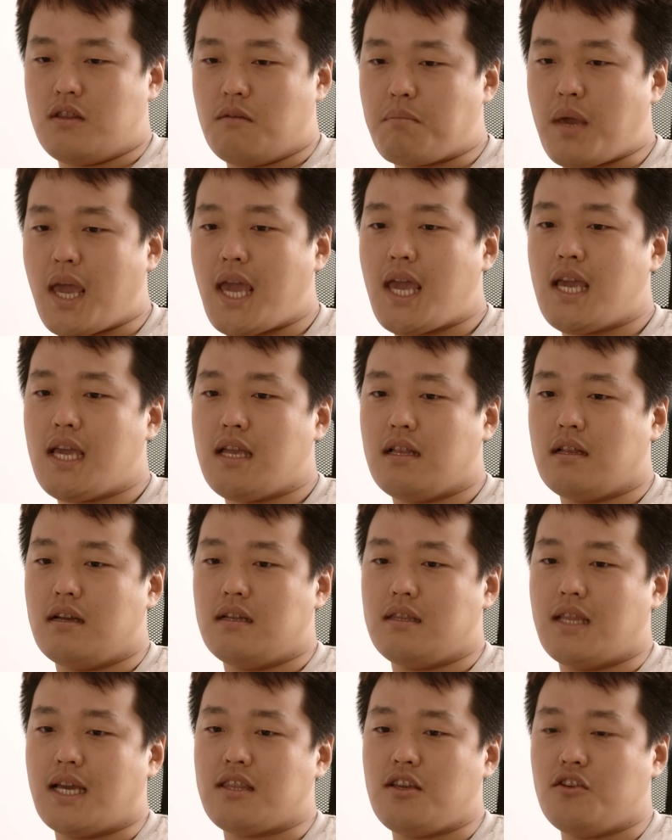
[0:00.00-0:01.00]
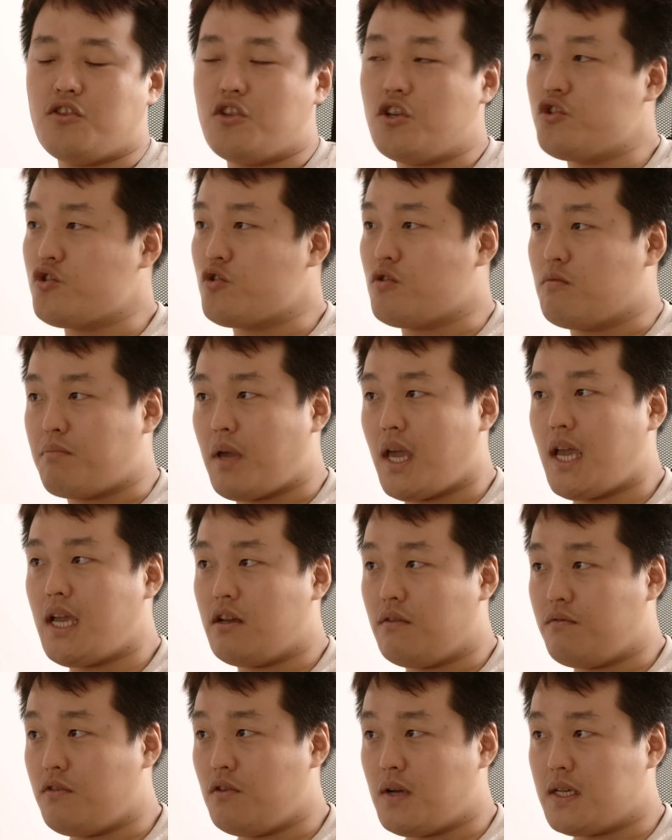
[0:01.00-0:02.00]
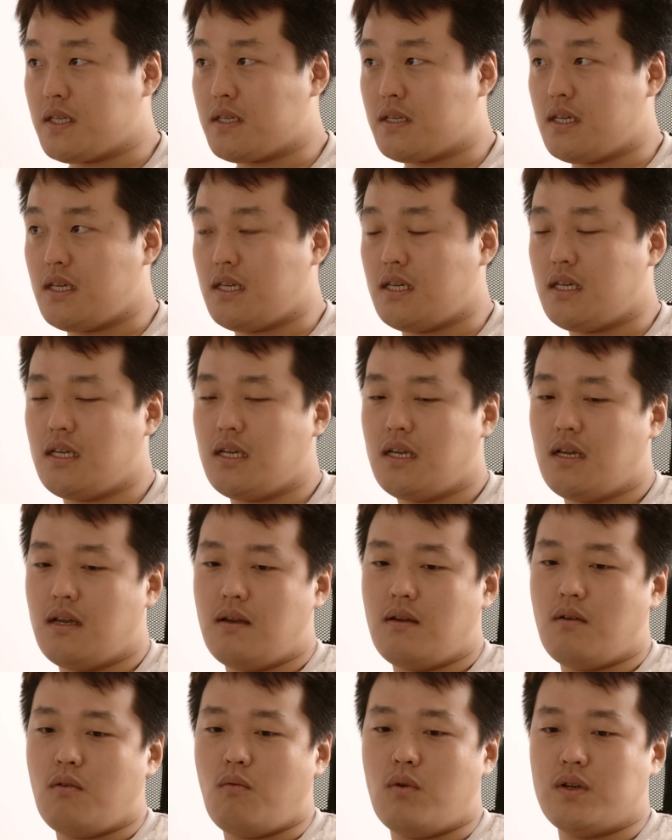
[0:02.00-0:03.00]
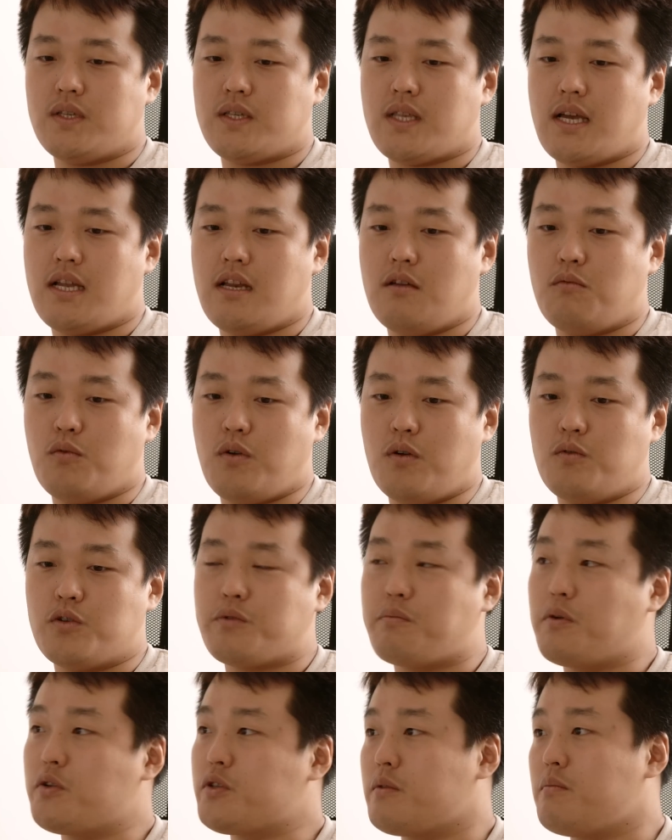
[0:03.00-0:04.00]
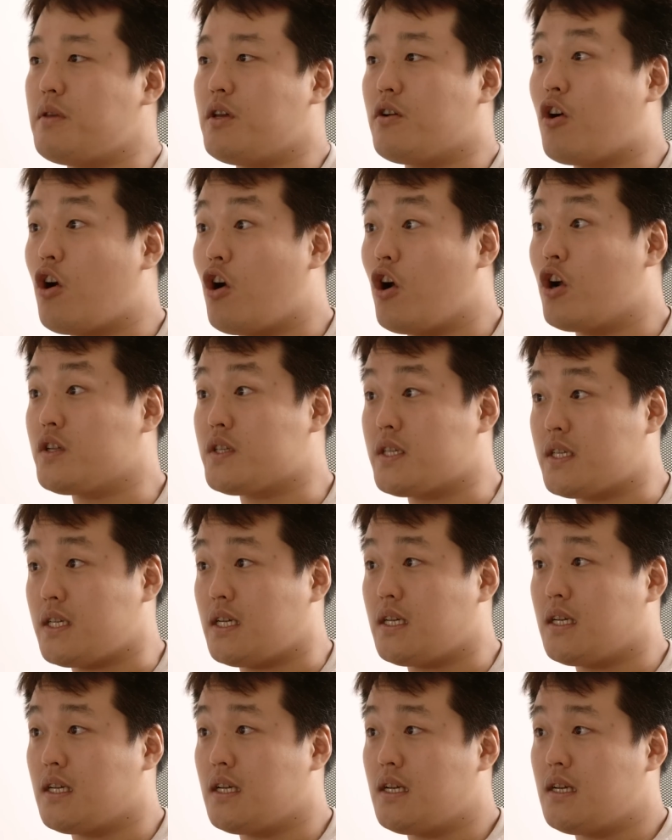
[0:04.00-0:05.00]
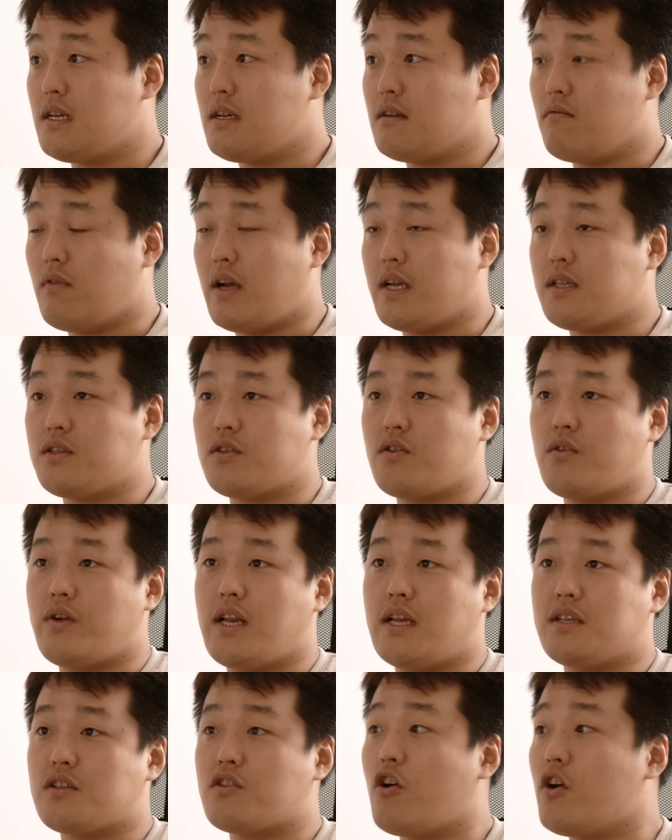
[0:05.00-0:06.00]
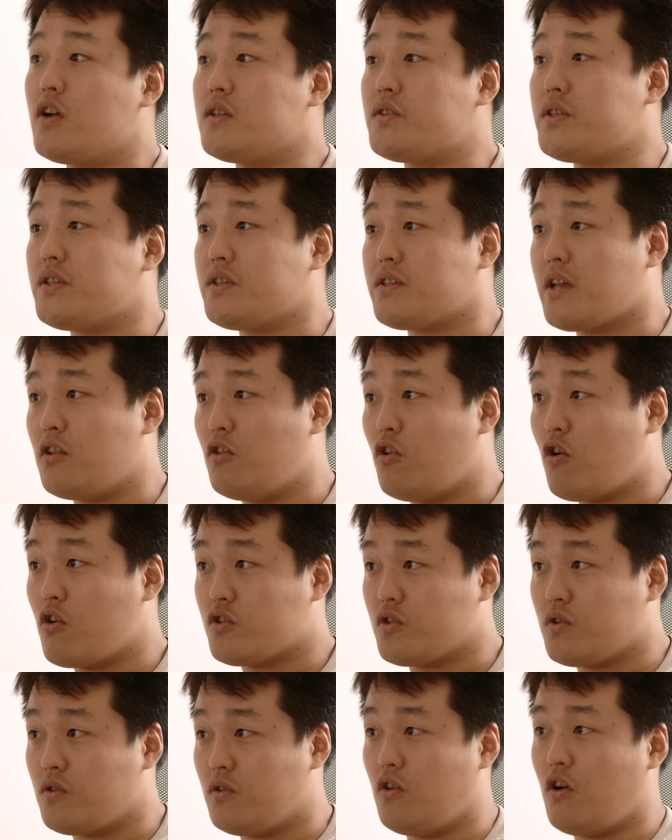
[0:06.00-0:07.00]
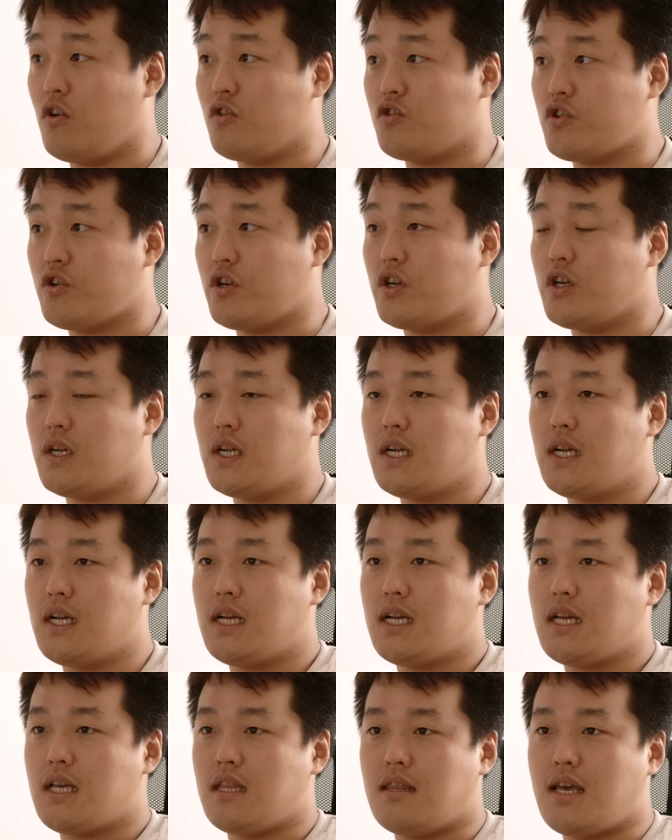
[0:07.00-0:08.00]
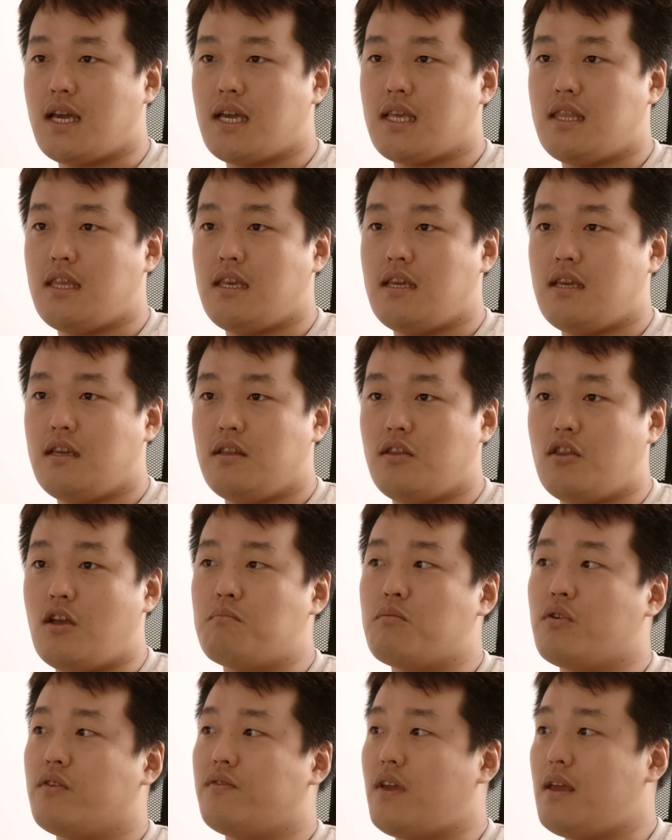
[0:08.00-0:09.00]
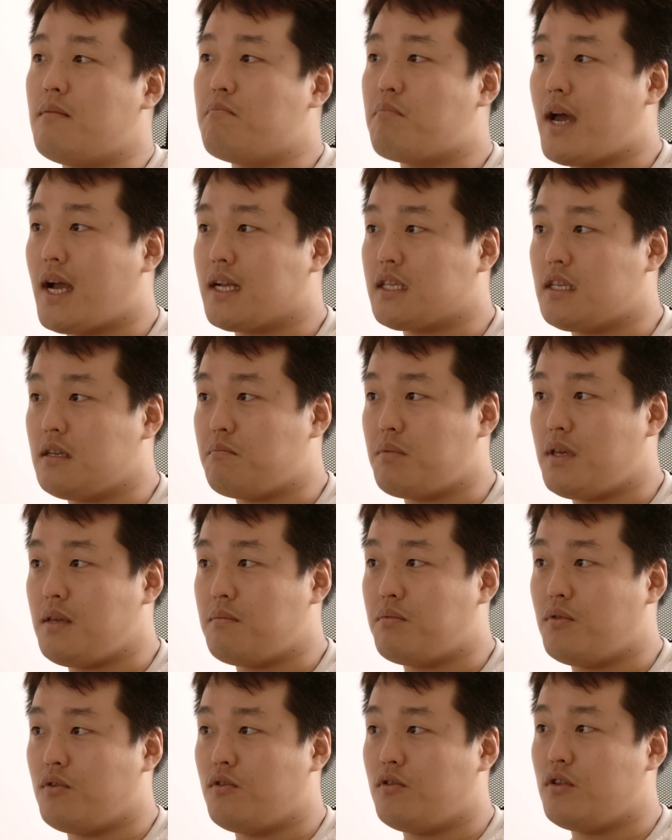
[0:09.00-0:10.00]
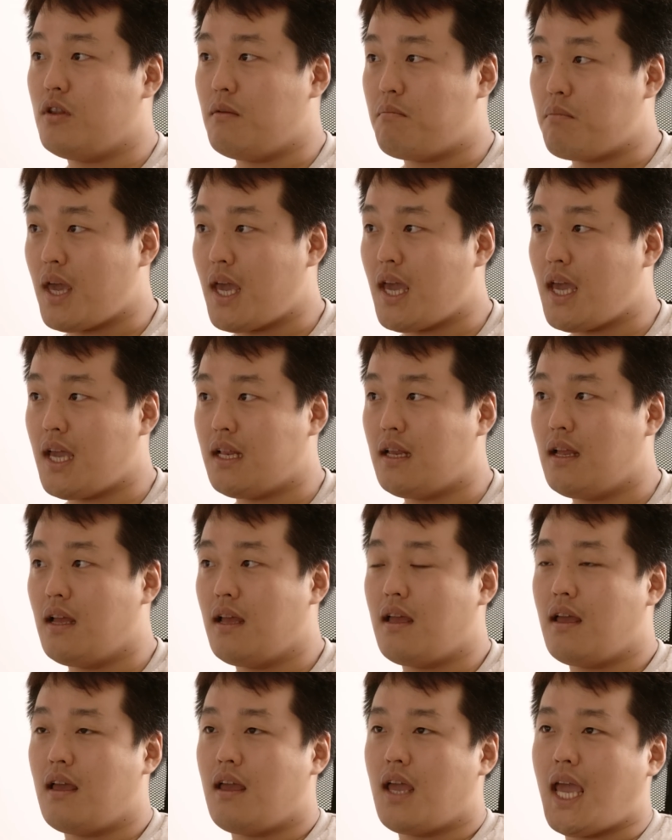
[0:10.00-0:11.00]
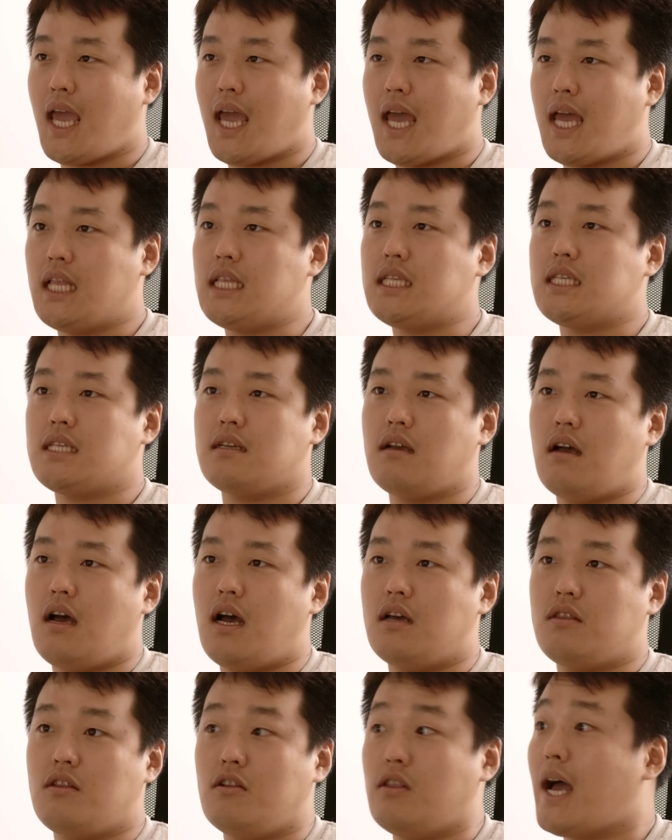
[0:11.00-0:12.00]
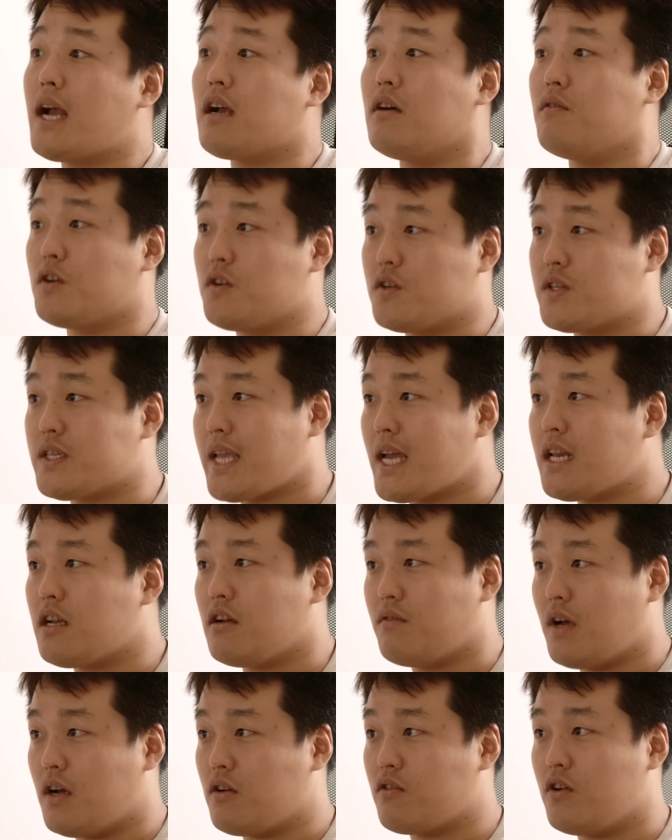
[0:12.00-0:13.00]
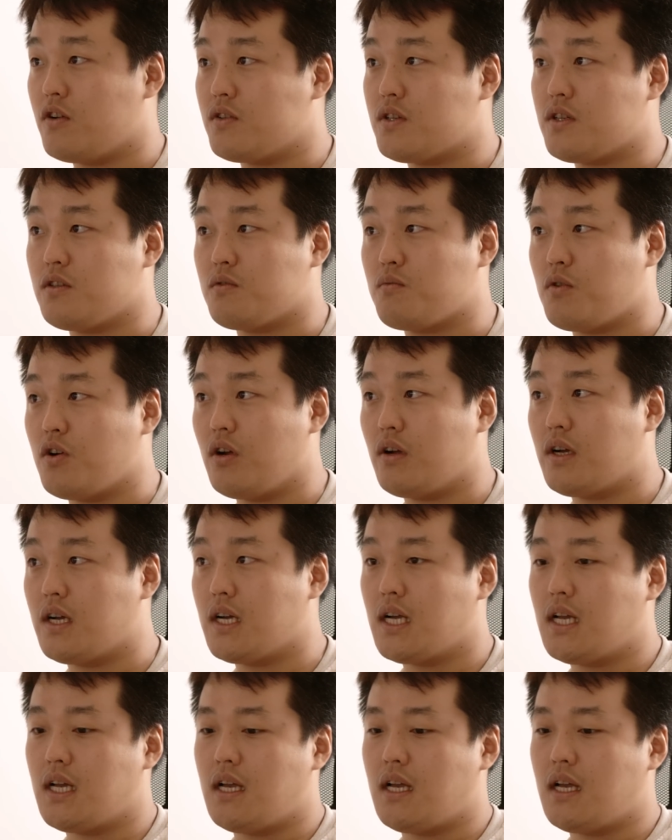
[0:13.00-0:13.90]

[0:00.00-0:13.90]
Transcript: pain, like the additional pain of UST was that it was supposed to be a currency, right? So, and as currencies get larger and larger, like the number of impacted people, the pain, and the lack of understanding of how currencies work,